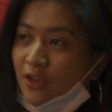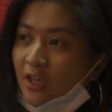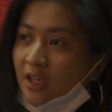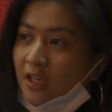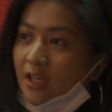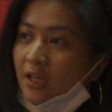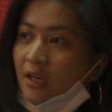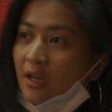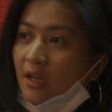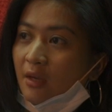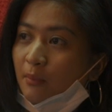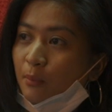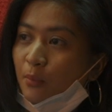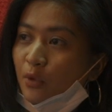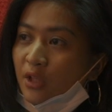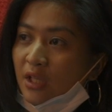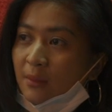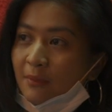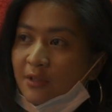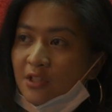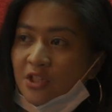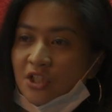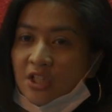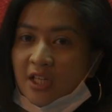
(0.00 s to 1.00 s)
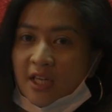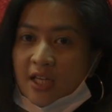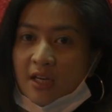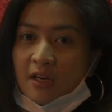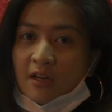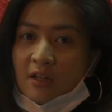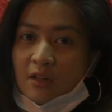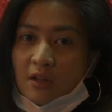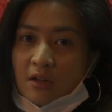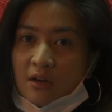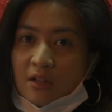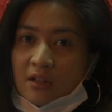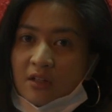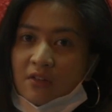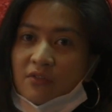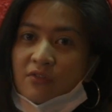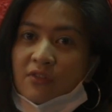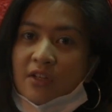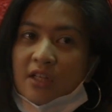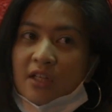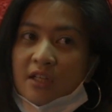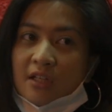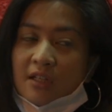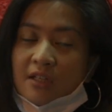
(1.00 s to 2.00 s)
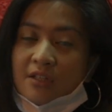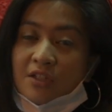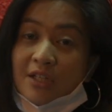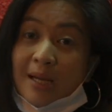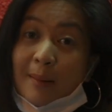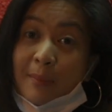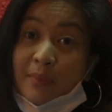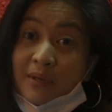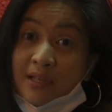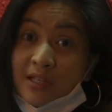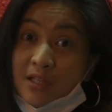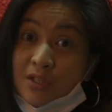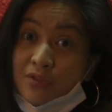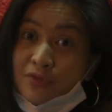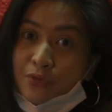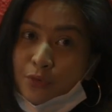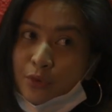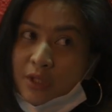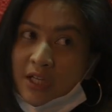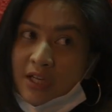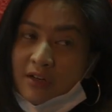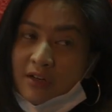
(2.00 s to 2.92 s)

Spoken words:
you can pretty much get a lot of different Japanese food